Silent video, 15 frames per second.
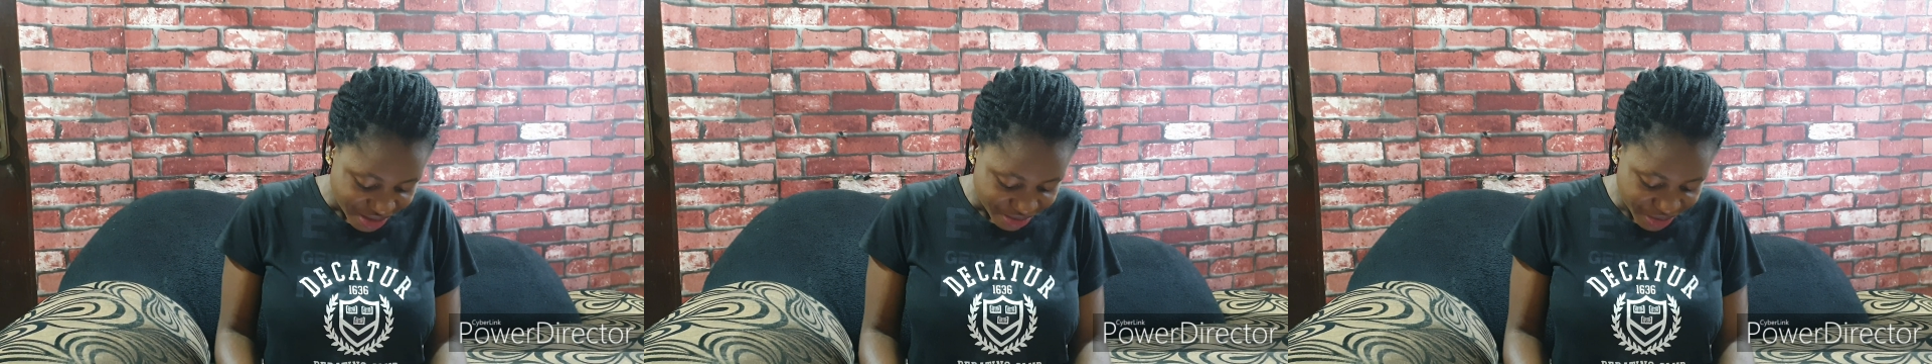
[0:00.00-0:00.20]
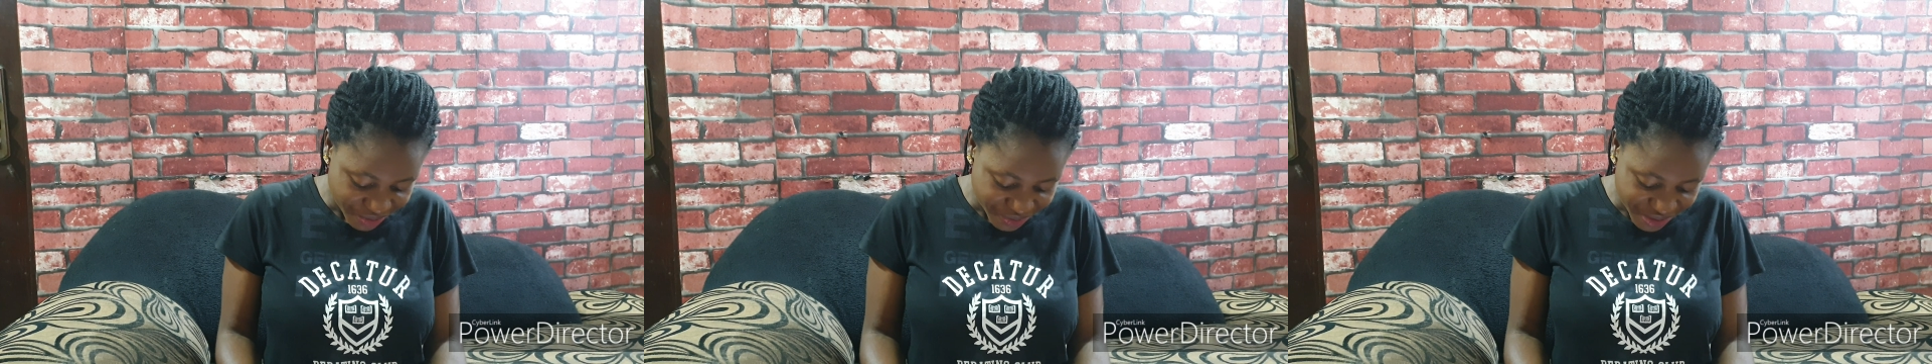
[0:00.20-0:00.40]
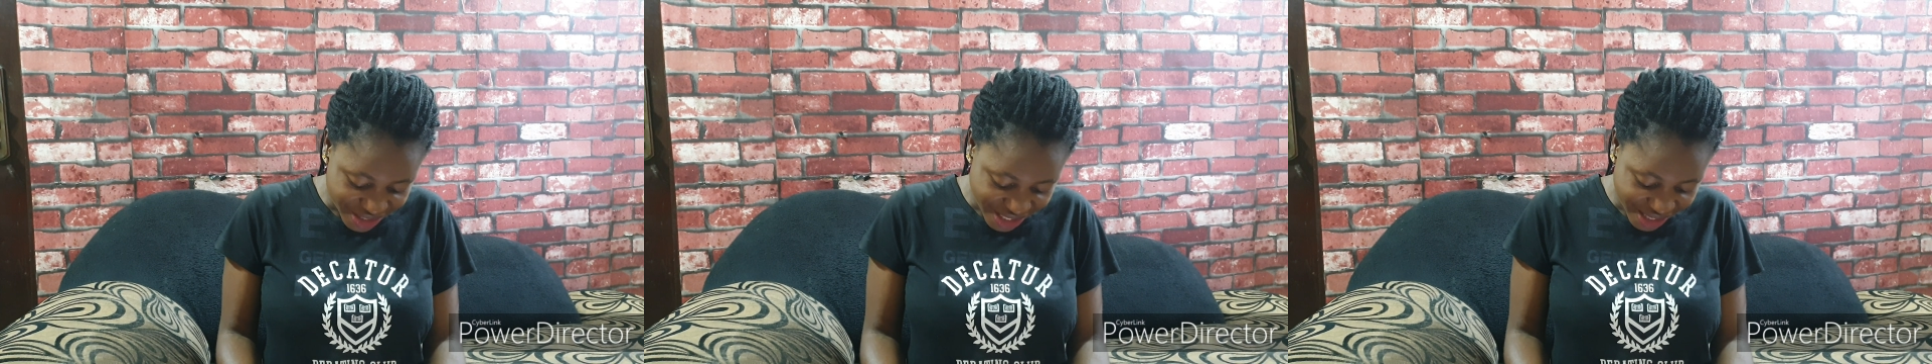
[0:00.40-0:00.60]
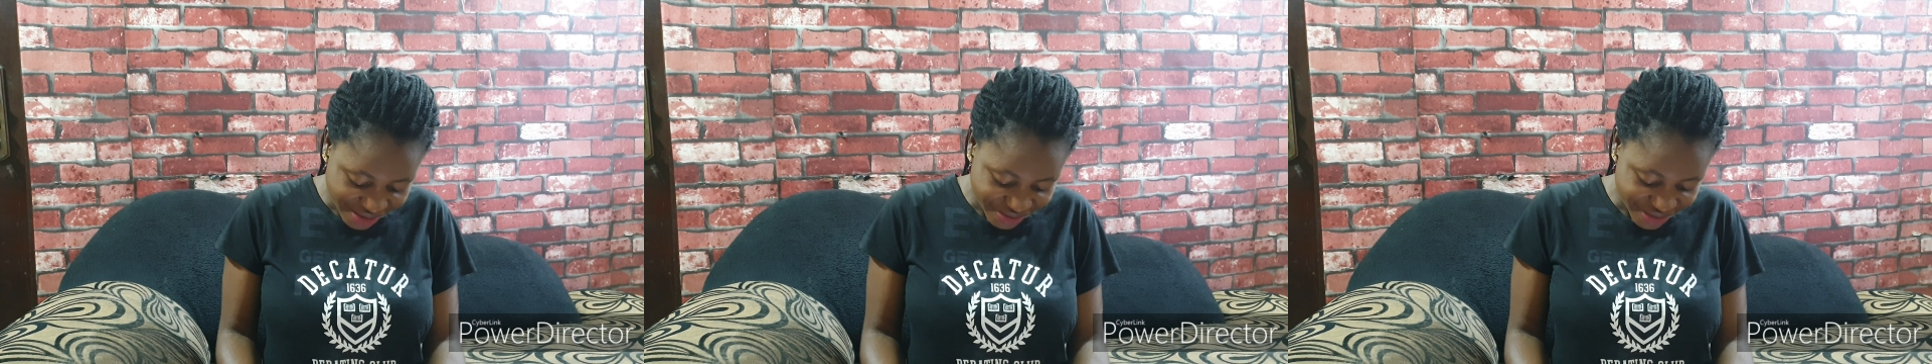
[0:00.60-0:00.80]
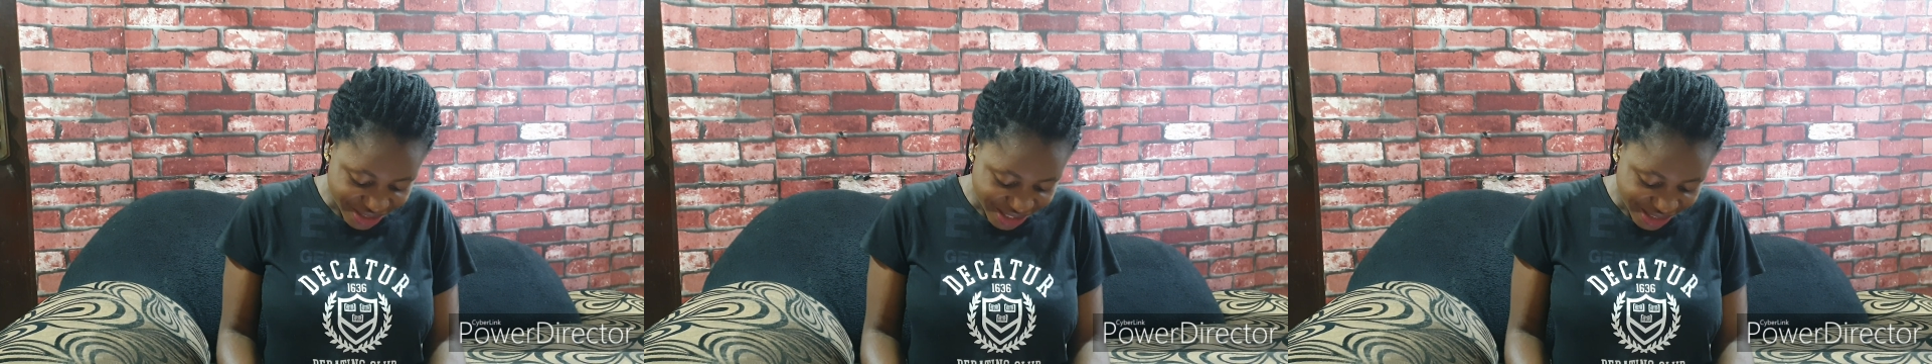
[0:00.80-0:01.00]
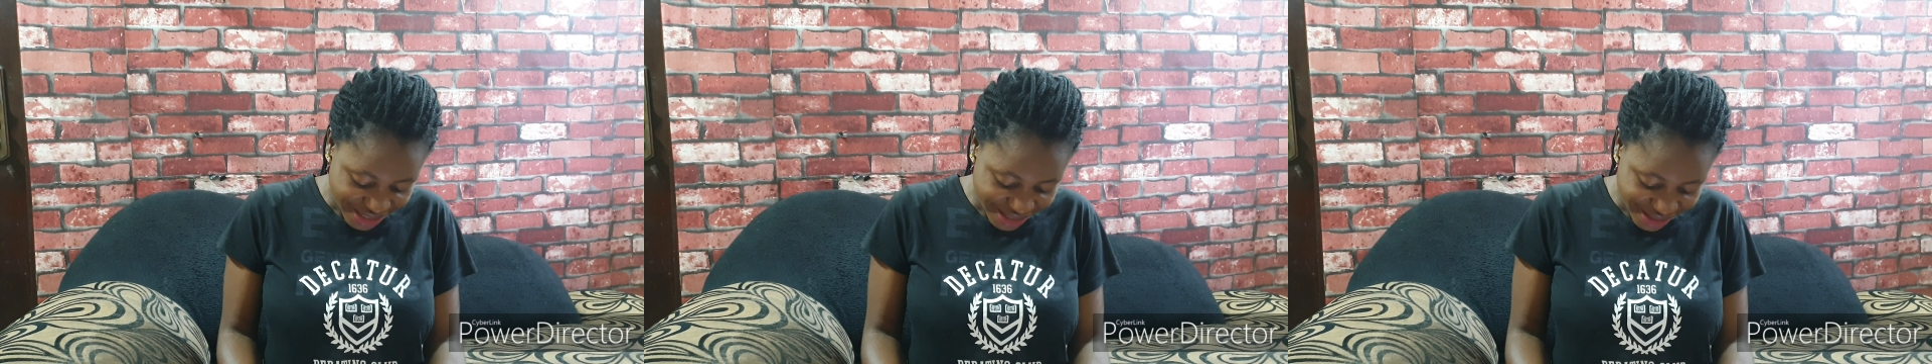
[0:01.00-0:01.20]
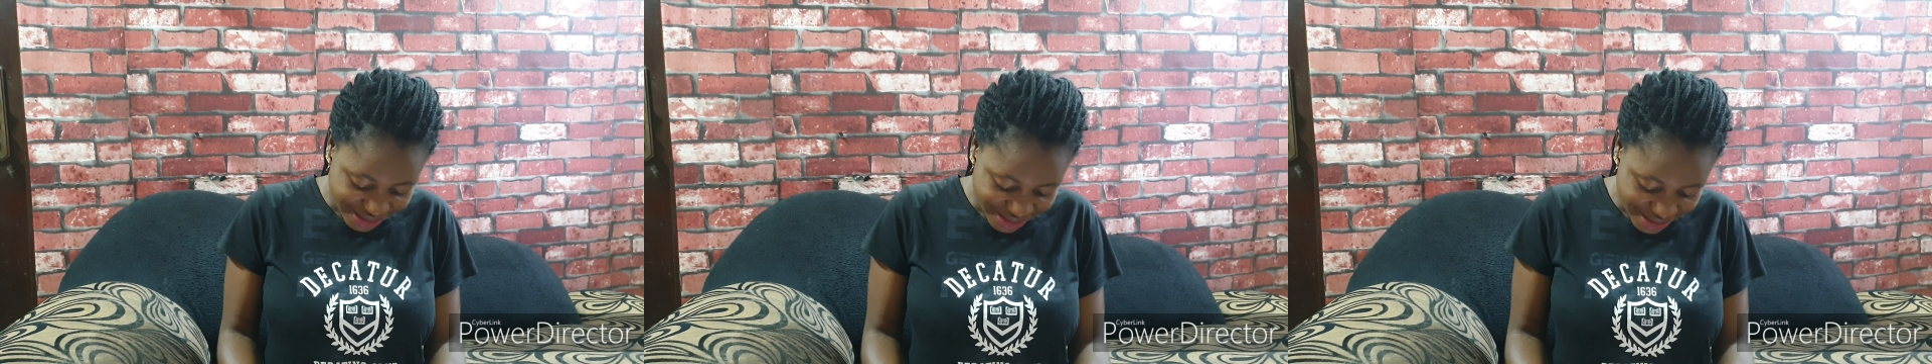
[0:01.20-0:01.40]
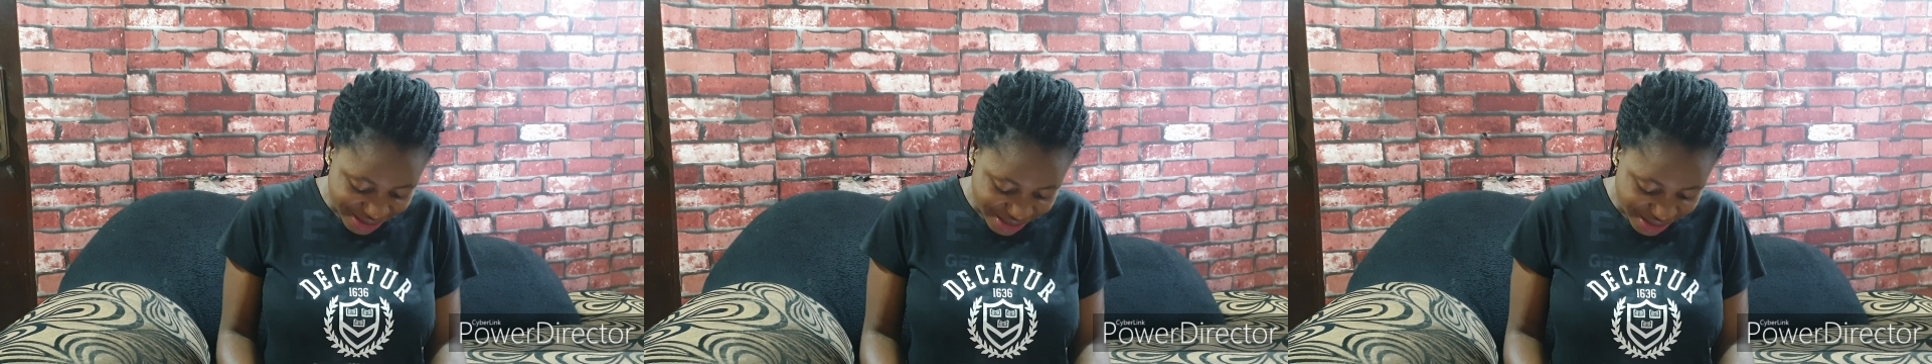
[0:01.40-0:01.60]
Baby's arms are
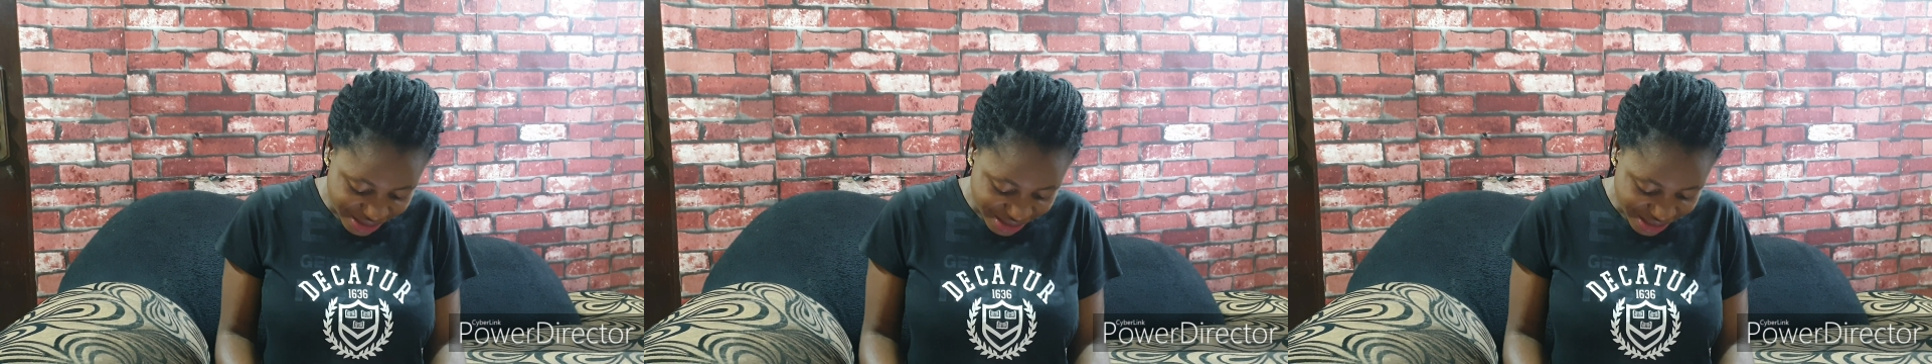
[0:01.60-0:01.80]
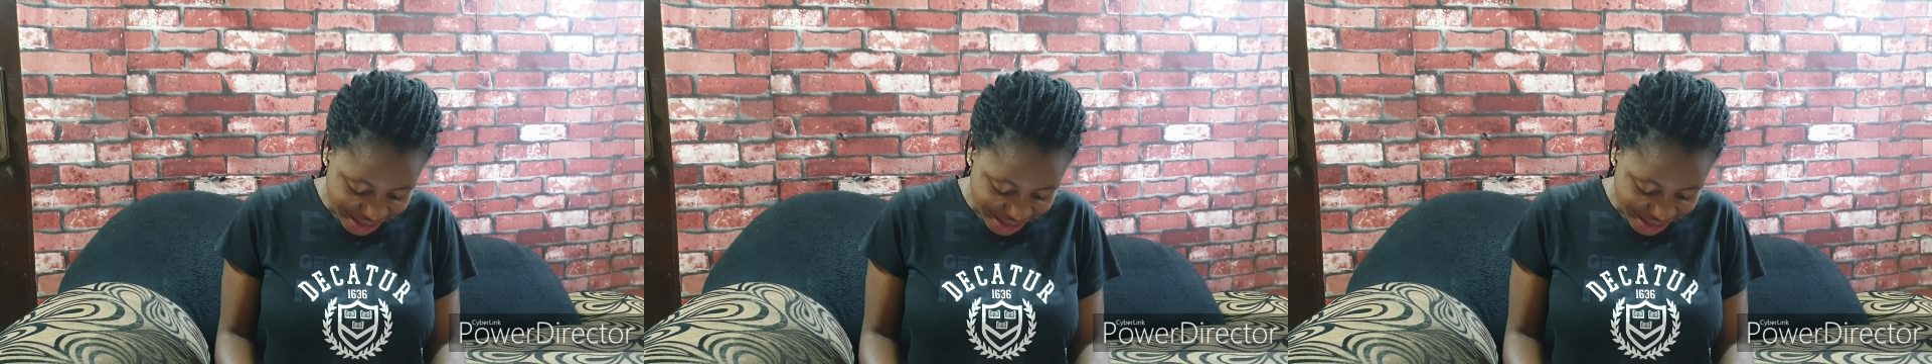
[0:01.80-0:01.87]
lengthening,